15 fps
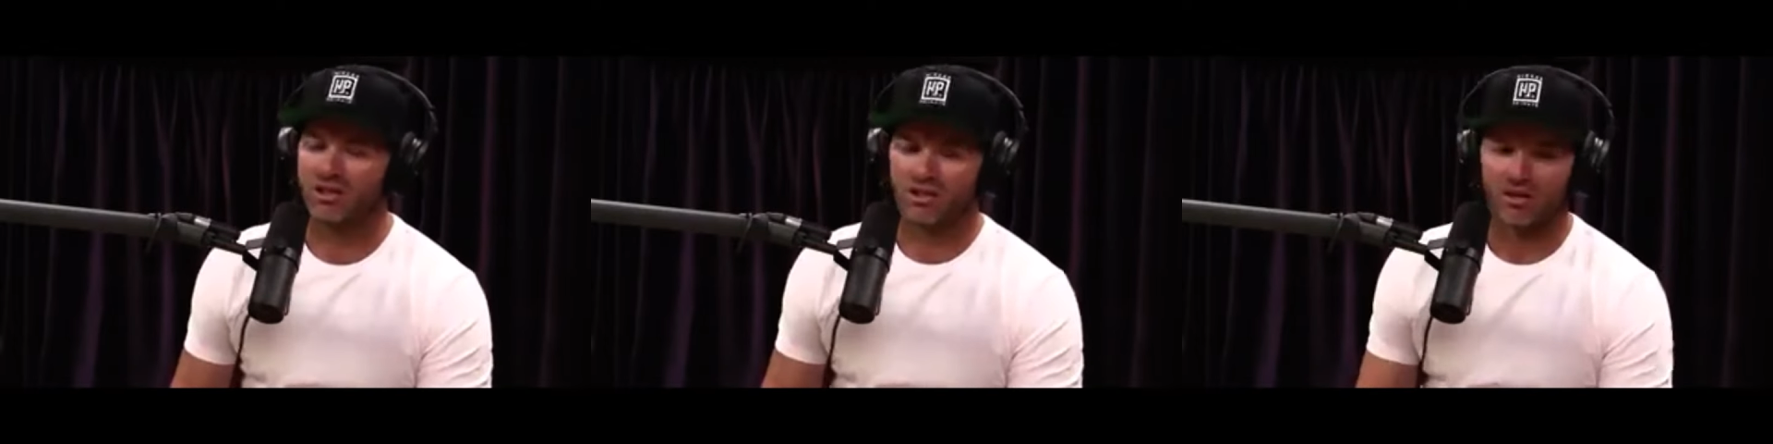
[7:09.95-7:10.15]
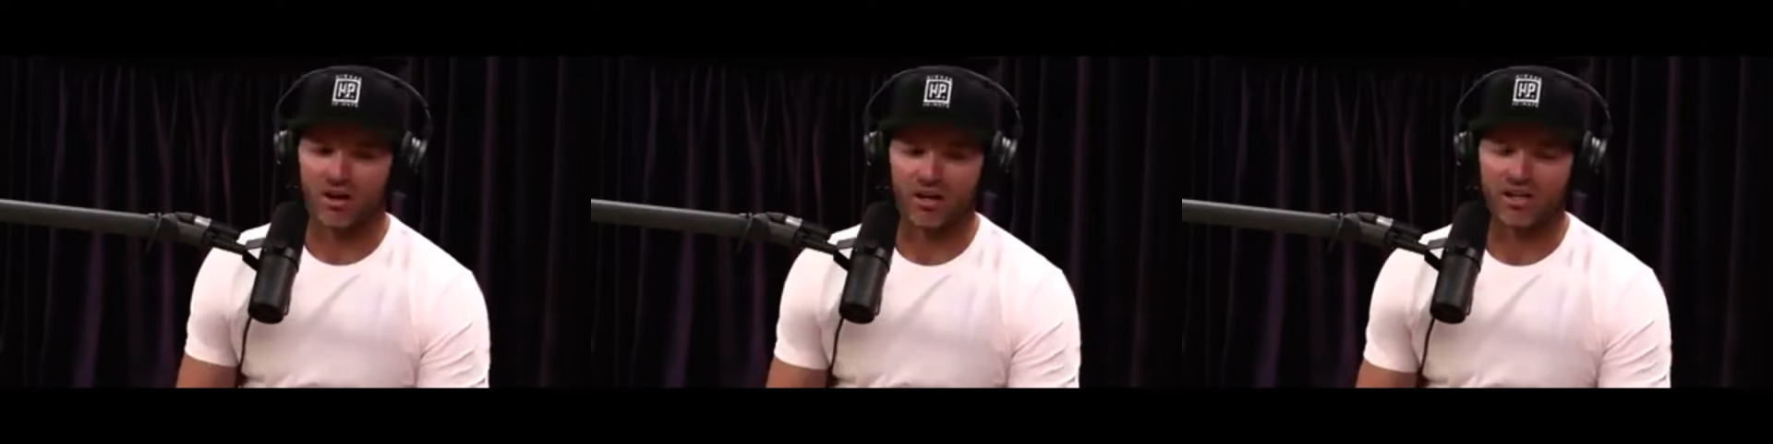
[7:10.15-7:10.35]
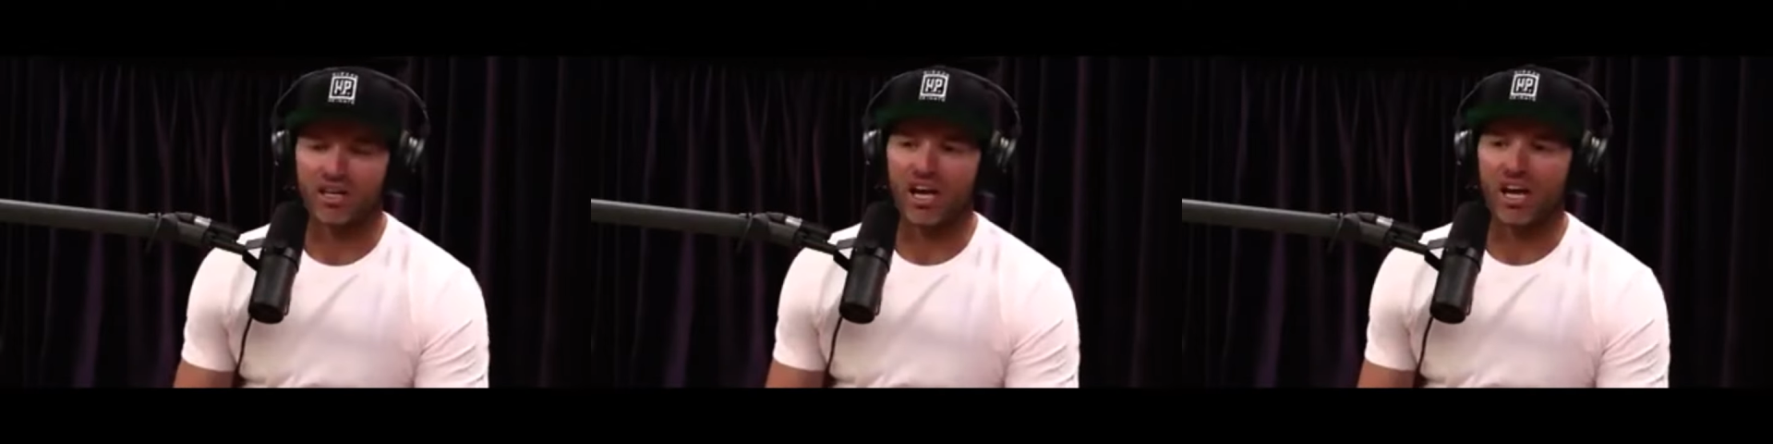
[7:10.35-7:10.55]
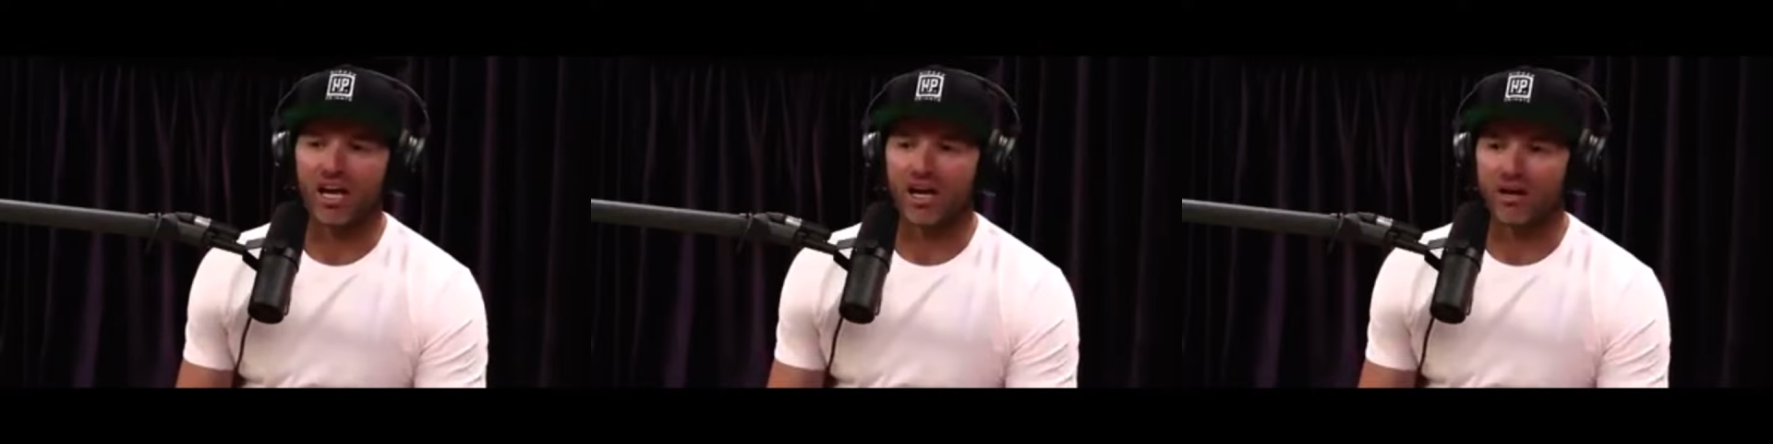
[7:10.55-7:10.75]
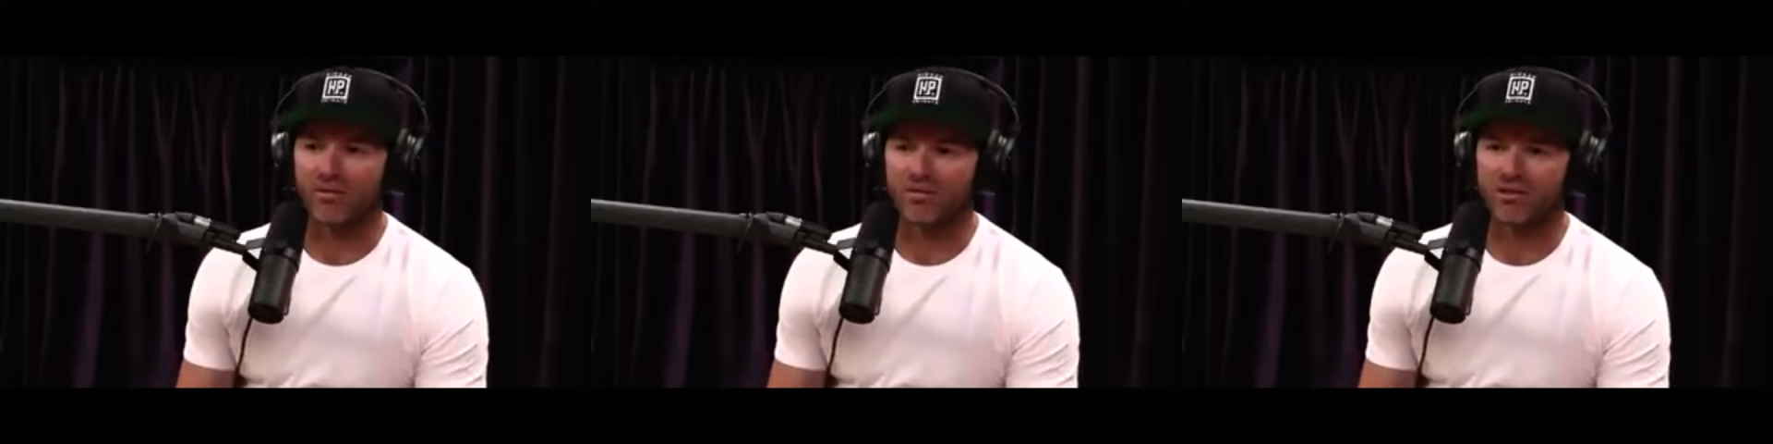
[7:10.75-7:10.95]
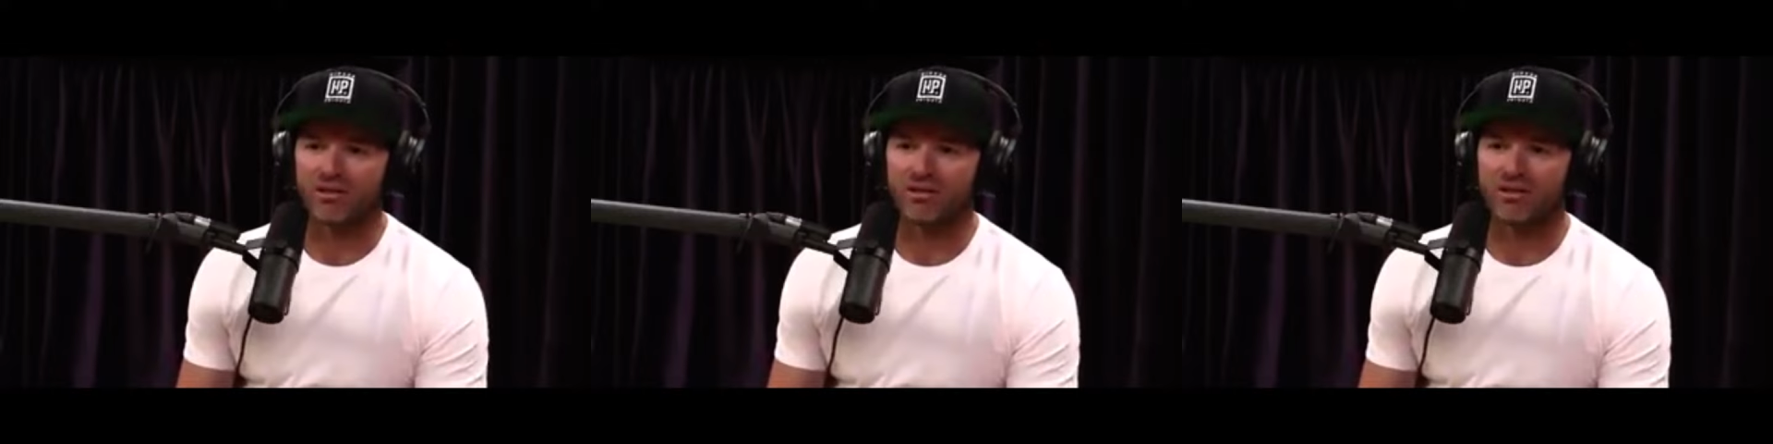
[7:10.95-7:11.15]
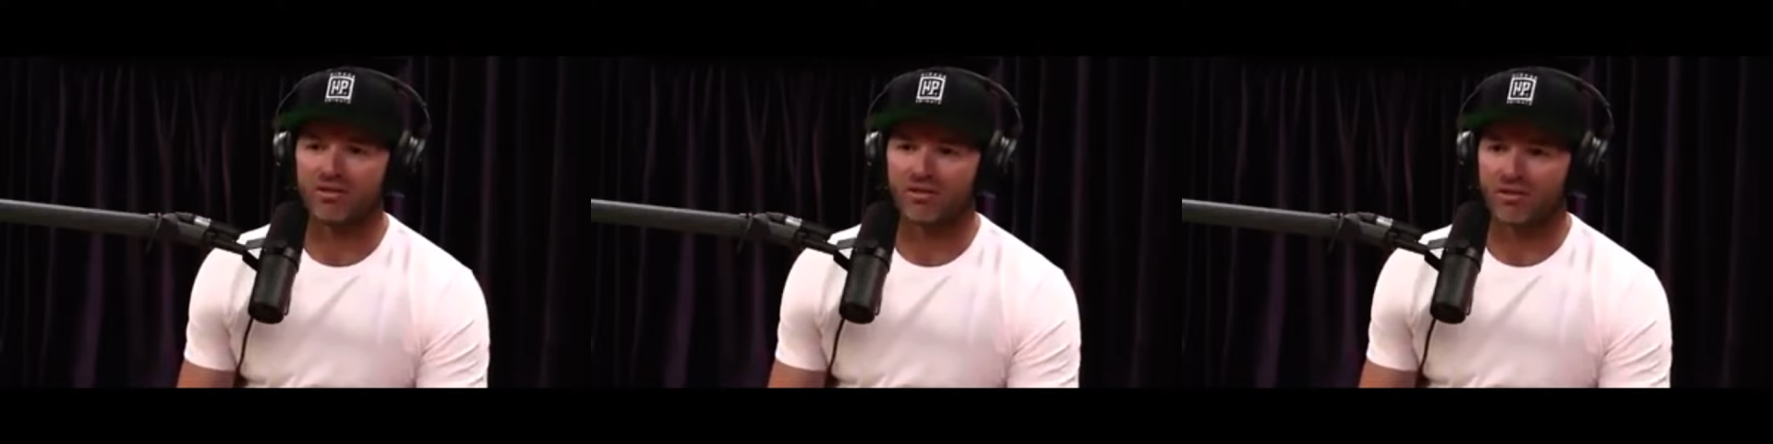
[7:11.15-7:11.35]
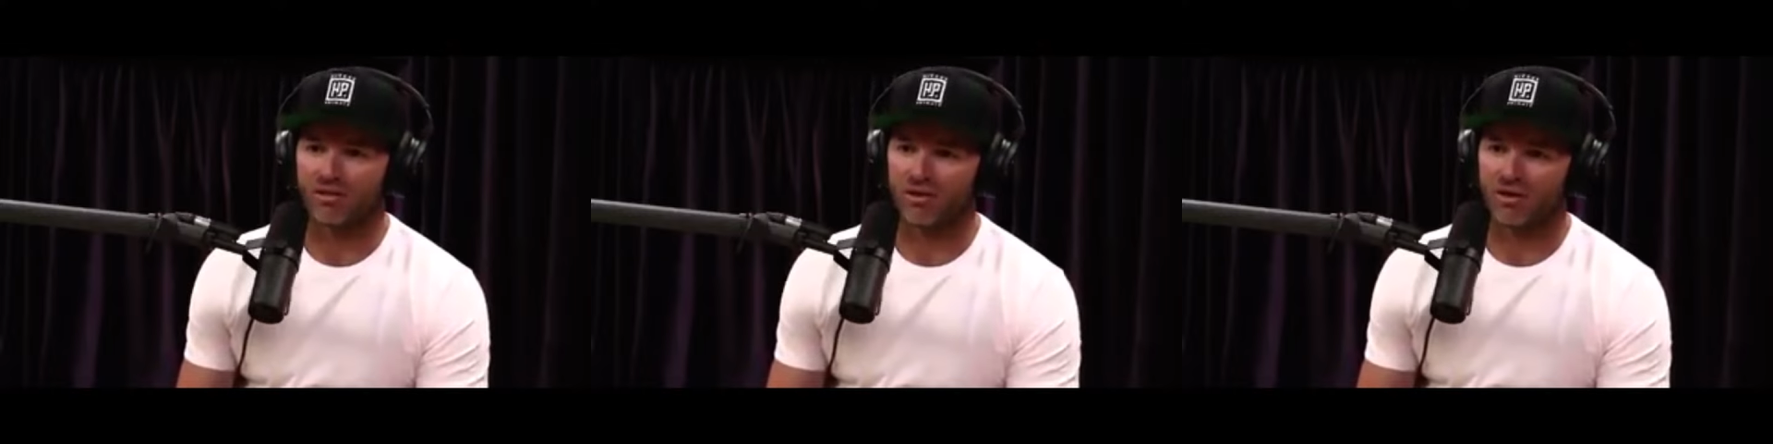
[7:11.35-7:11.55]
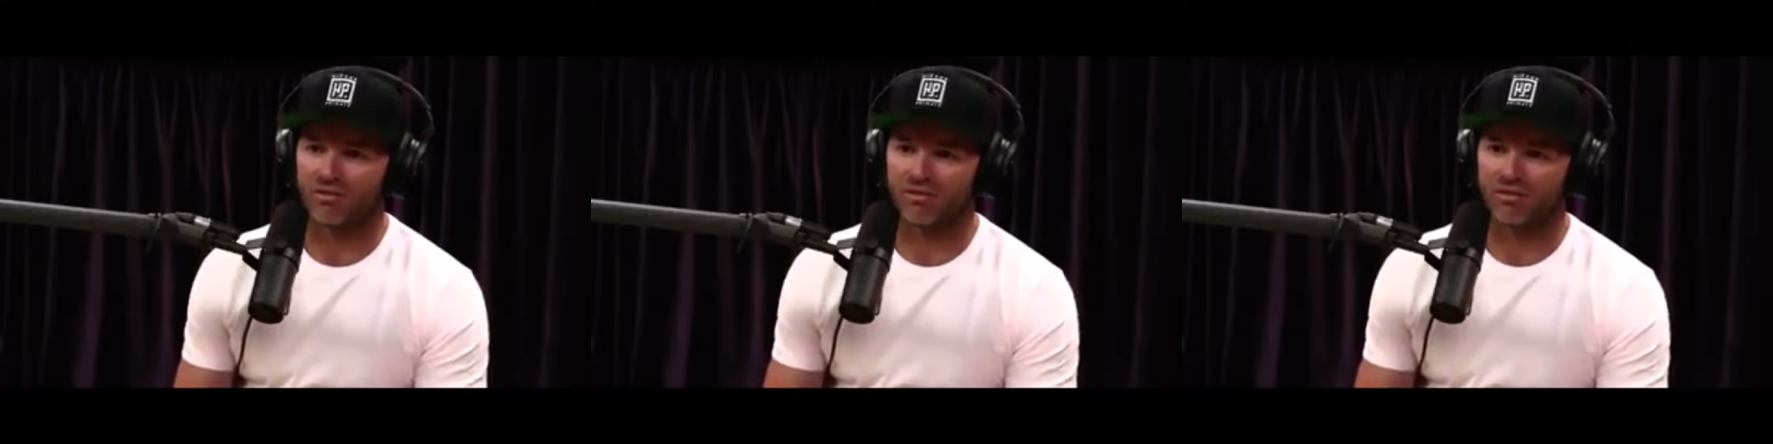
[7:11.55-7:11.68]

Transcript: like yams and different like